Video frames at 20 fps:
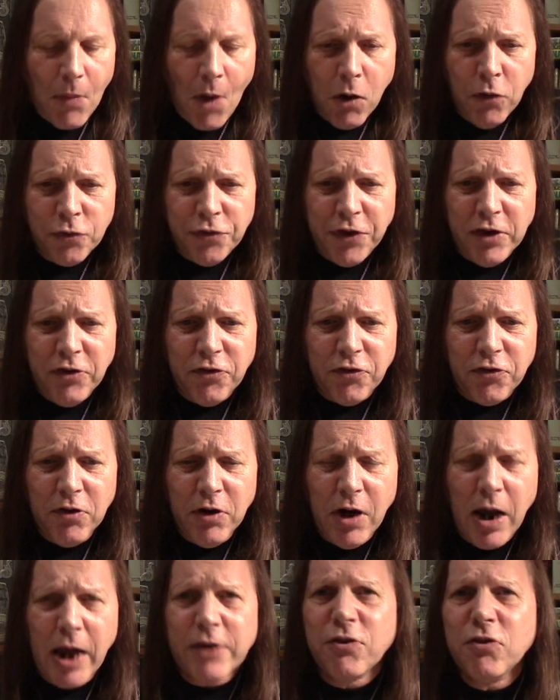
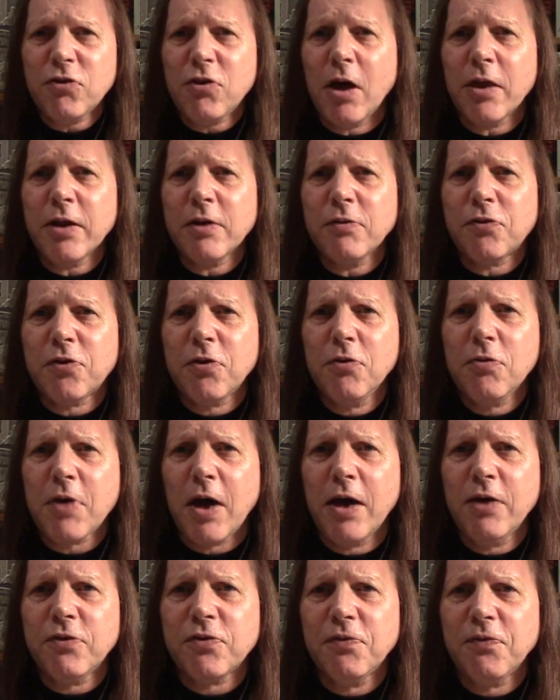Deanston. Actually, I think it was
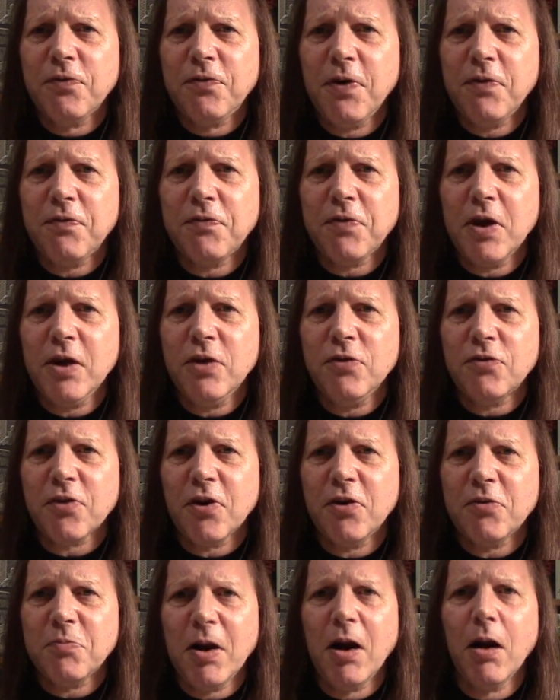2015,
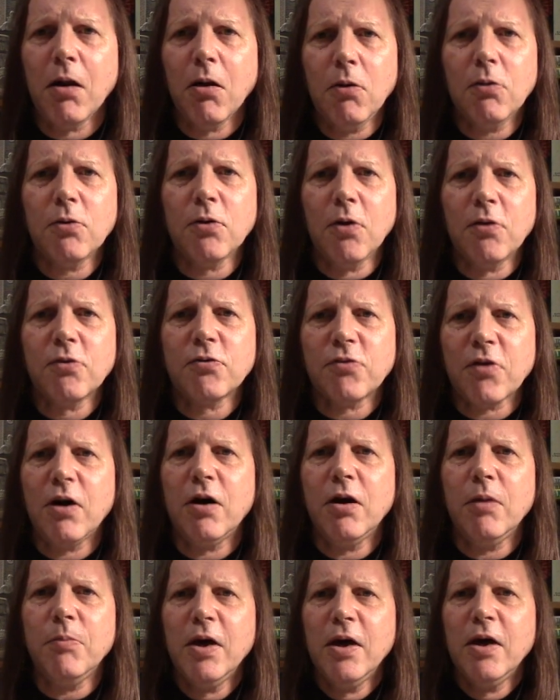so it's been a long, long
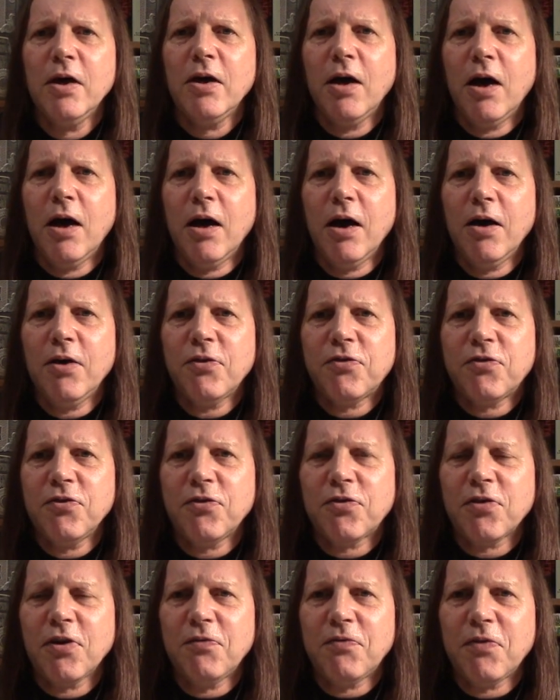time
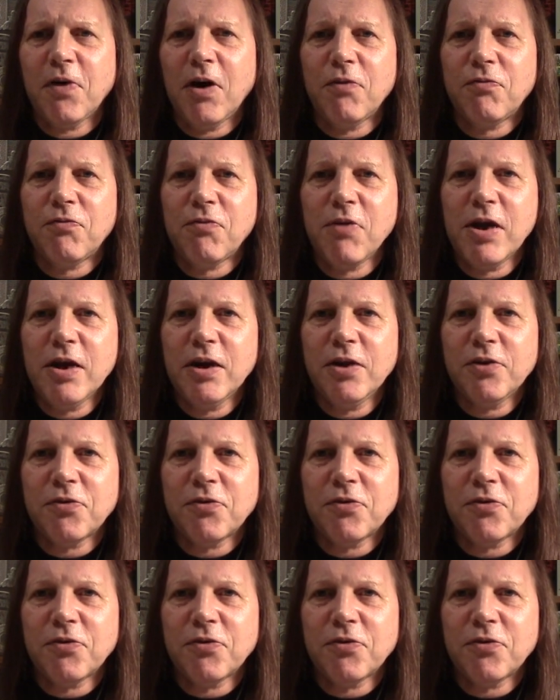since I've really